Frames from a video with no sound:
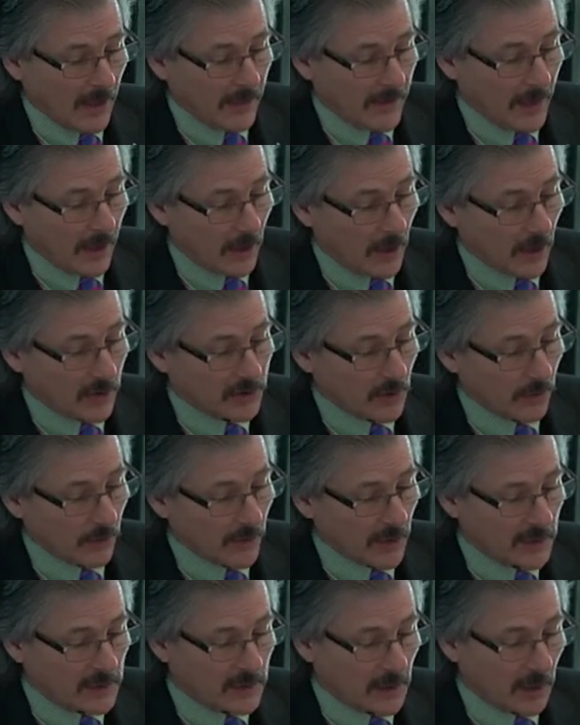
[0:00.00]
That also
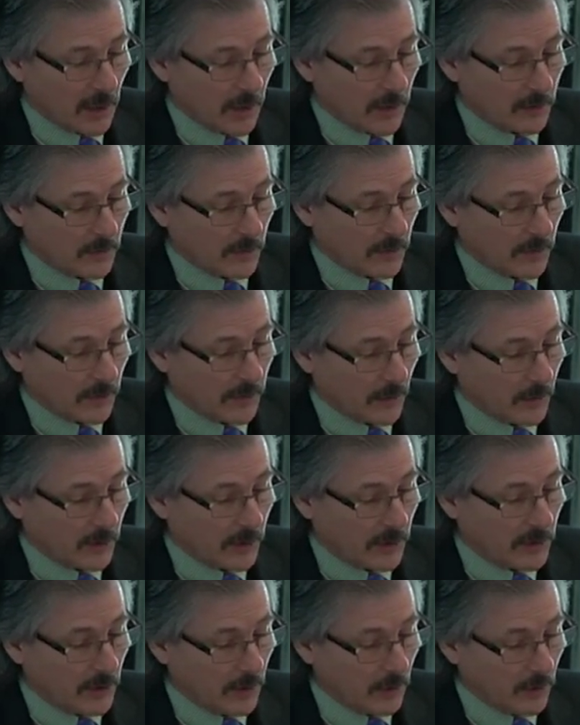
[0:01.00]
means
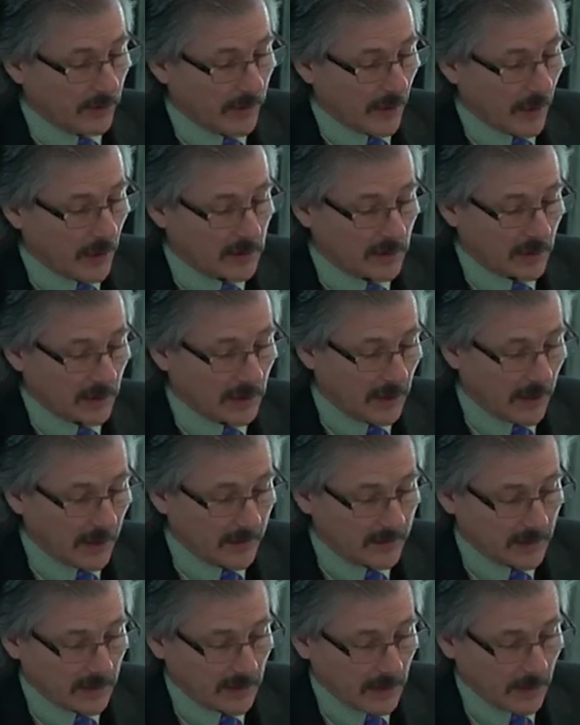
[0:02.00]
132,000
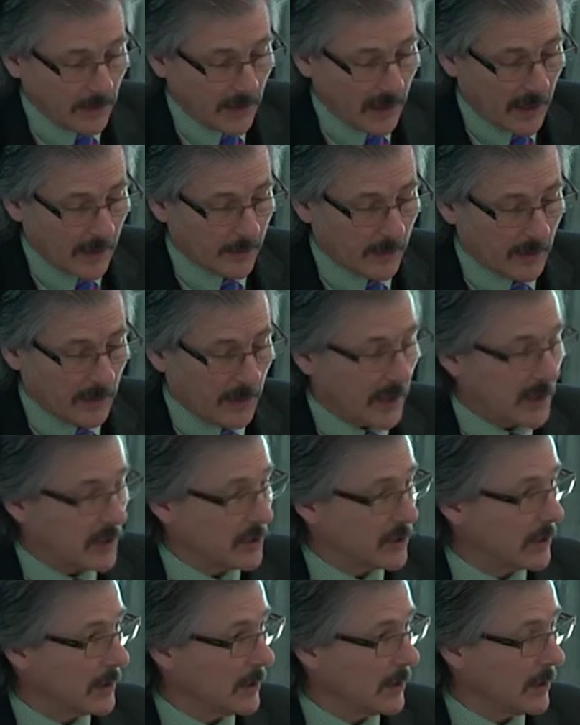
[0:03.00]
clefts in the
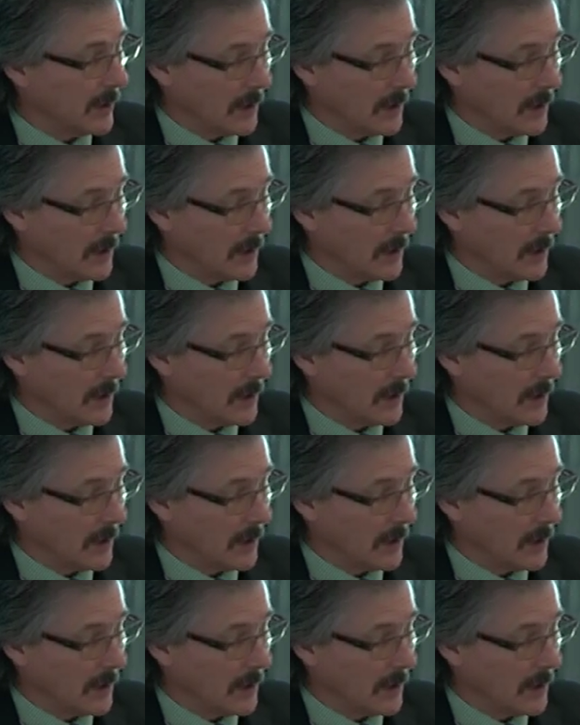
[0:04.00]
population.